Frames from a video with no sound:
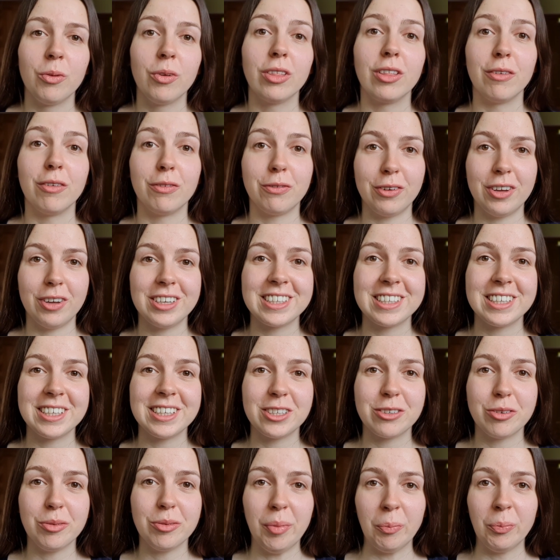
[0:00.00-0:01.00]
The first thing
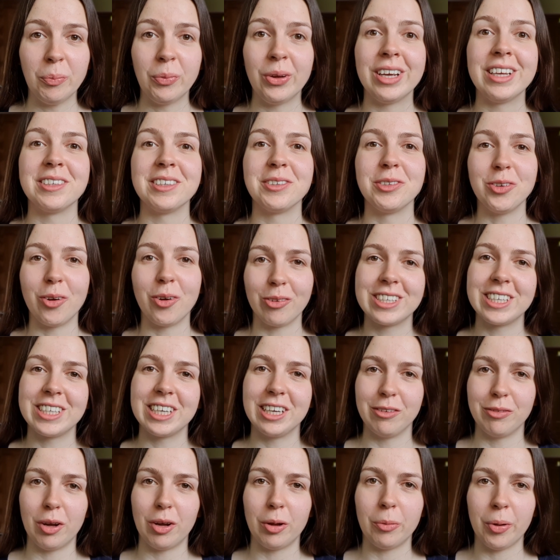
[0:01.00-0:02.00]
to remember is not to
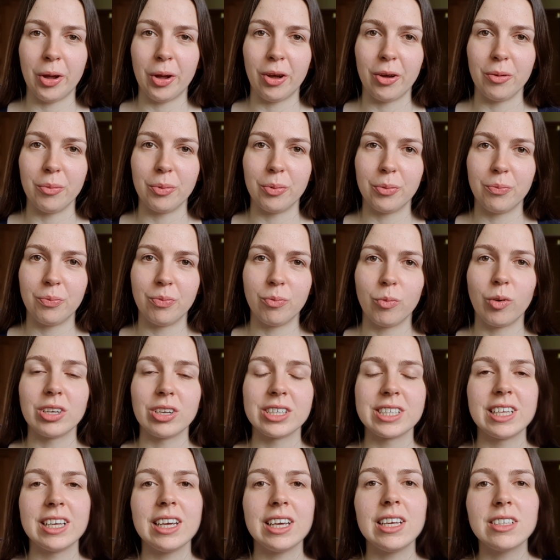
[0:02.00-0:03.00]
give up hope.
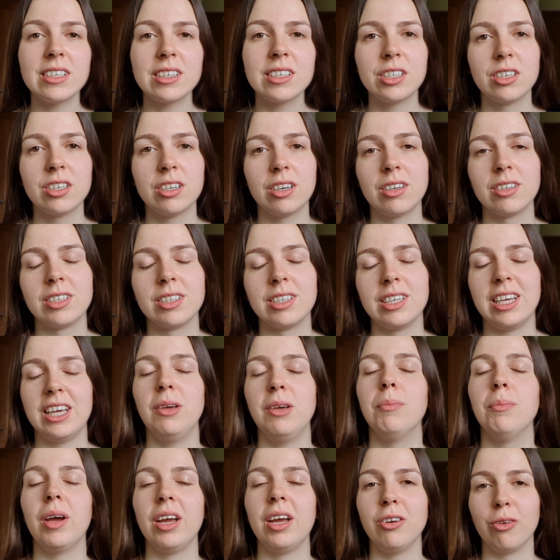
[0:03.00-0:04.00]
Whilst there is a chance that he
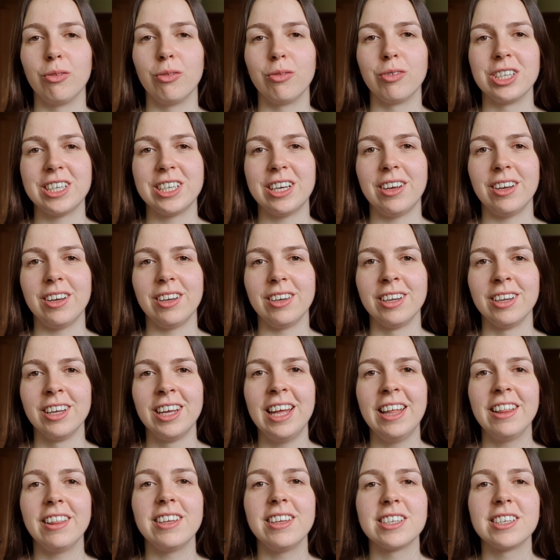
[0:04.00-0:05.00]
may not return,
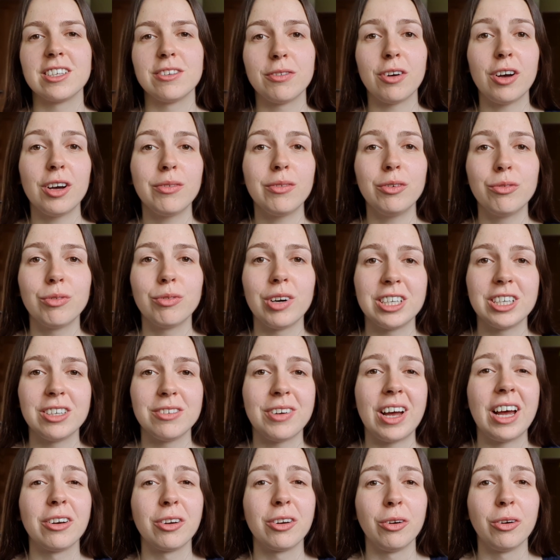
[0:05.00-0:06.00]
the survival rate of
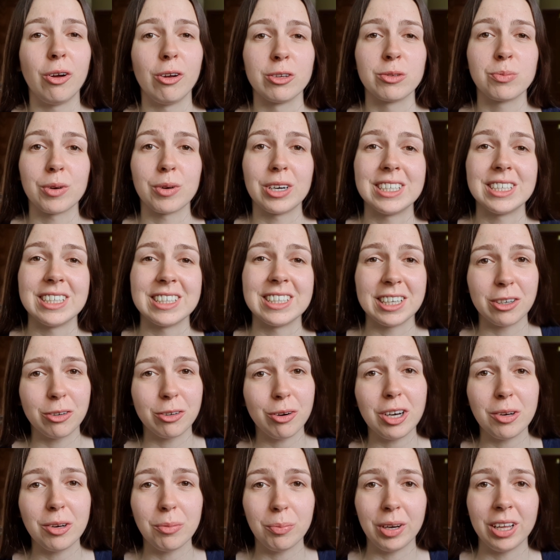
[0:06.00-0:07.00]
adult ospreys is
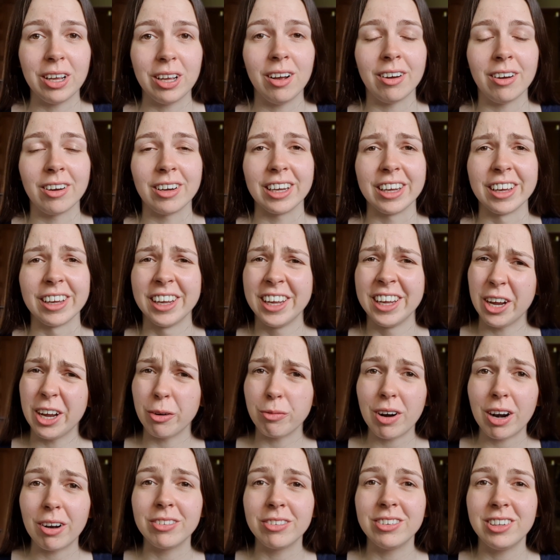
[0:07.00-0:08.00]
incredibly high,
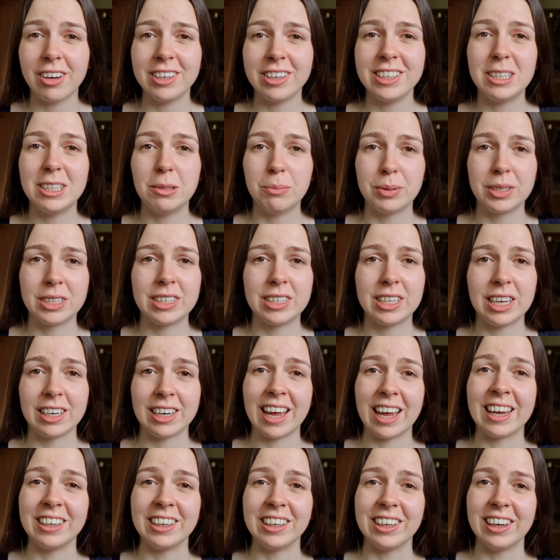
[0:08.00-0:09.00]
around 90%
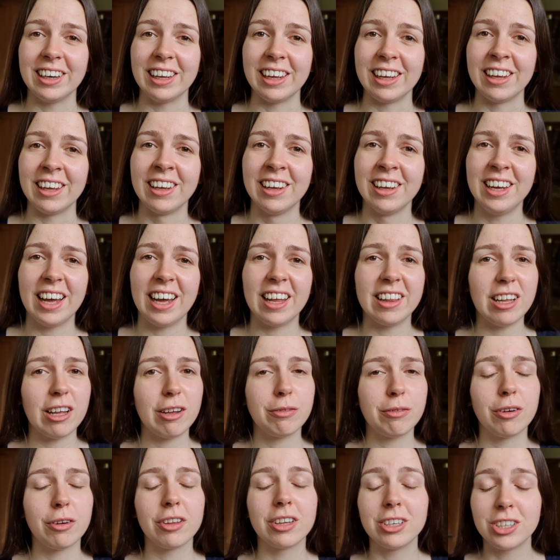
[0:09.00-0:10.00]
annually, and
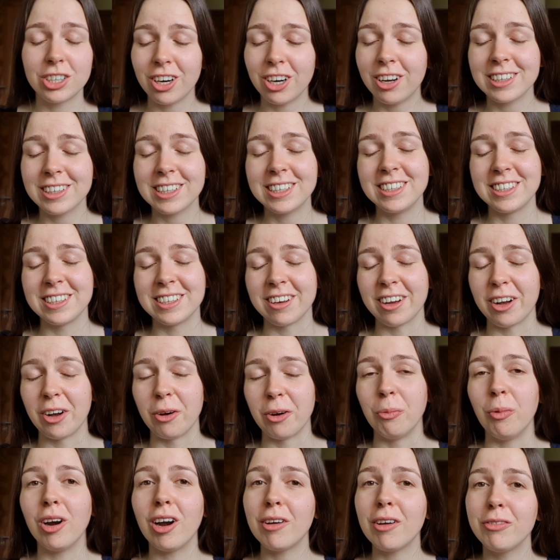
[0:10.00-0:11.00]
therefore the chances are,
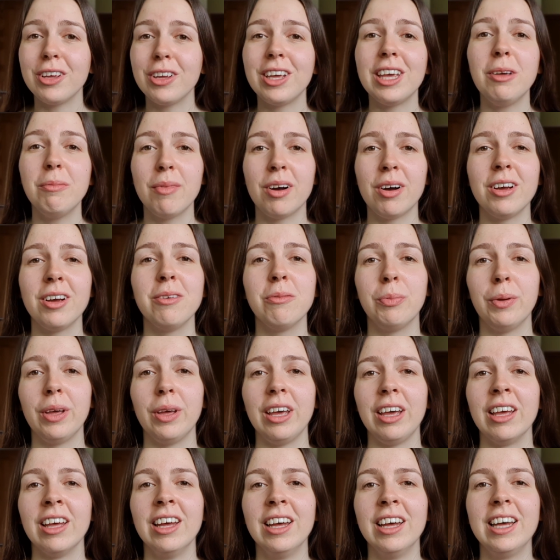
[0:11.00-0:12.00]
wherever he might
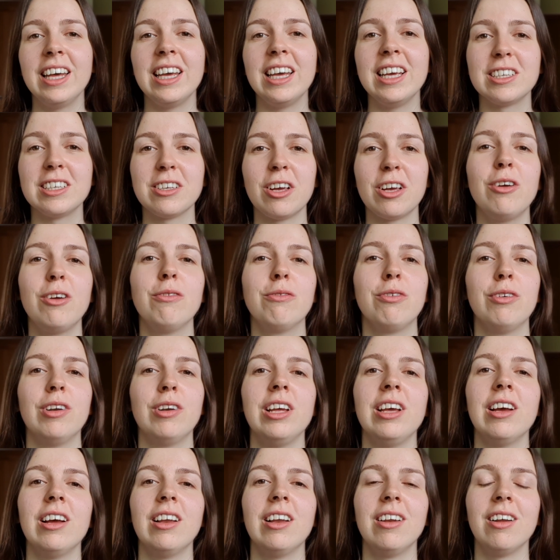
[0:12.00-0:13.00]
be, he is
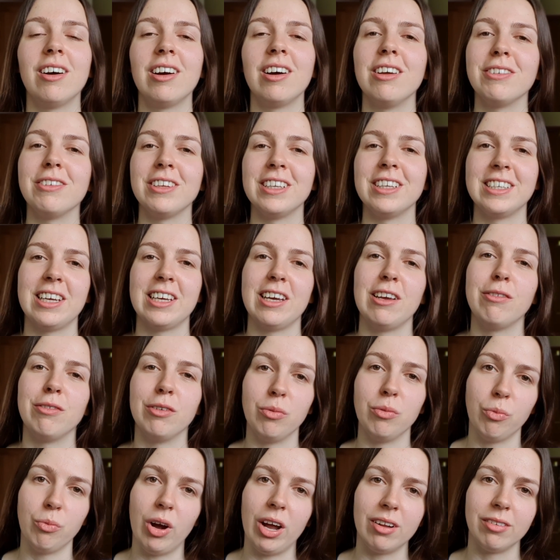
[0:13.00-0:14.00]
hopefully alive and safe
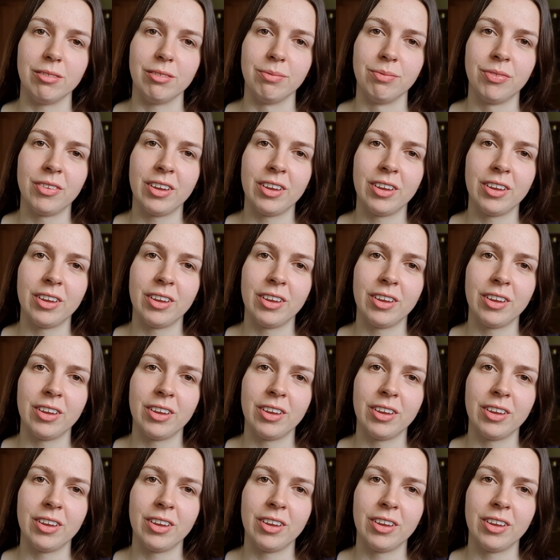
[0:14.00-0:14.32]
and well.